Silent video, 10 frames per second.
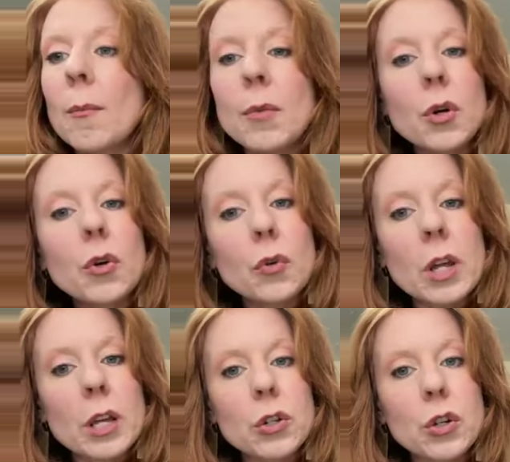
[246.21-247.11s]

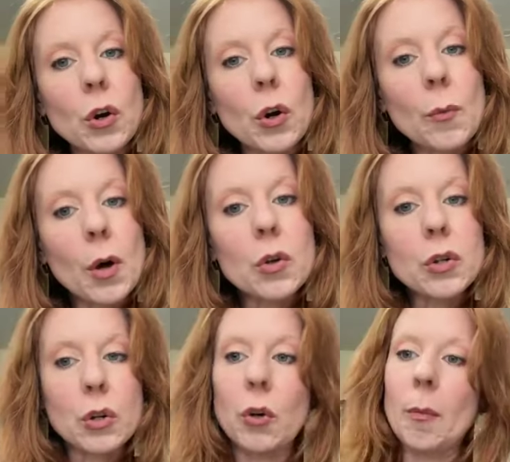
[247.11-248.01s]
Moon is your
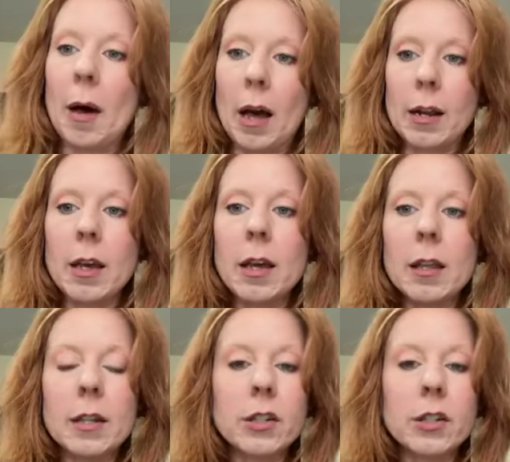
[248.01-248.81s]
emotional body.